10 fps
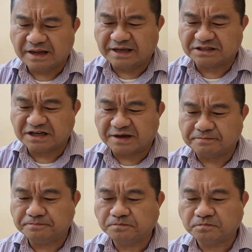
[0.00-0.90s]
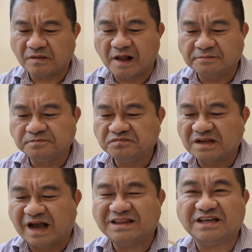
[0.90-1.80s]
And
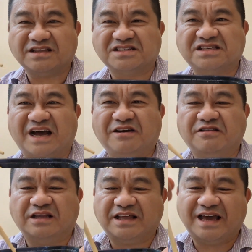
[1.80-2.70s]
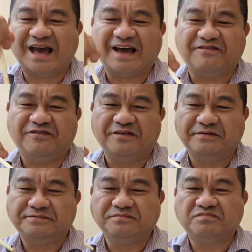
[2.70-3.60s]
I think the style that they have
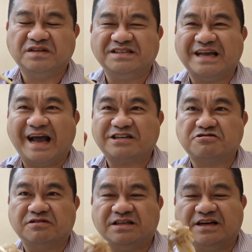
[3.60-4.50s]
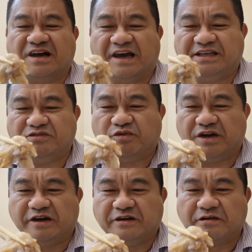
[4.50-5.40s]
is actually the kind
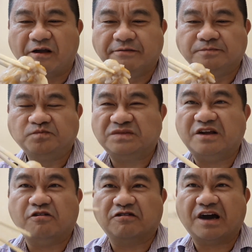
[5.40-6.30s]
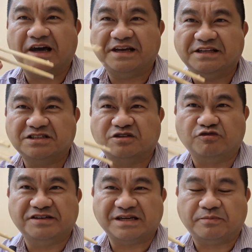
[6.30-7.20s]
where they don't cut it into
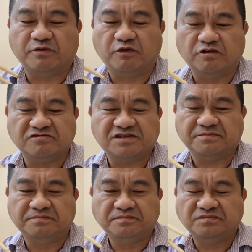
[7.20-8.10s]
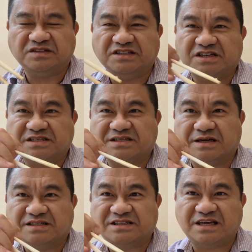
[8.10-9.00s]
3 separate rolls. They just
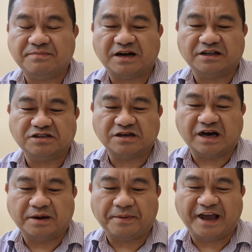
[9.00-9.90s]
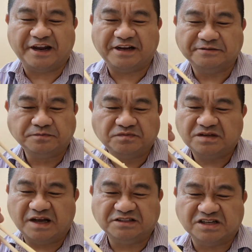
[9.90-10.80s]
steam it on a pan
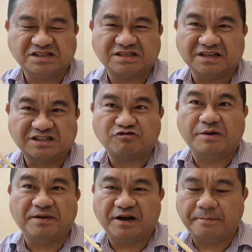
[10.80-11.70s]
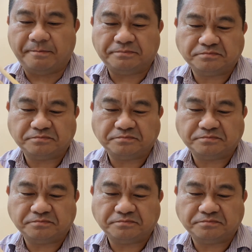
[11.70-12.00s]
and just scrape it up.